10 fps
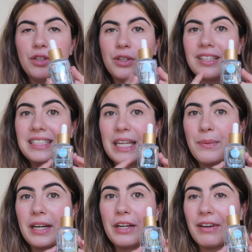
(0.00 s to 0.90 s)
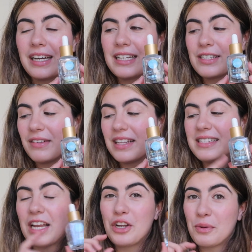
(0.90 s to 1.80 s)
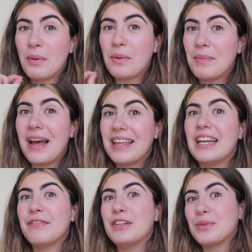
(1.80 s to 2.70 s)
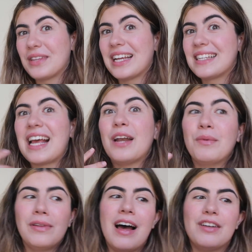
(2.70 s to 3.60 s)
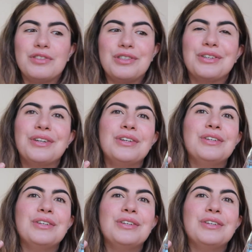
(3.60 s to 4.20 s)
you can see what ingredients are in this and you can probably buy the individual things and it will last you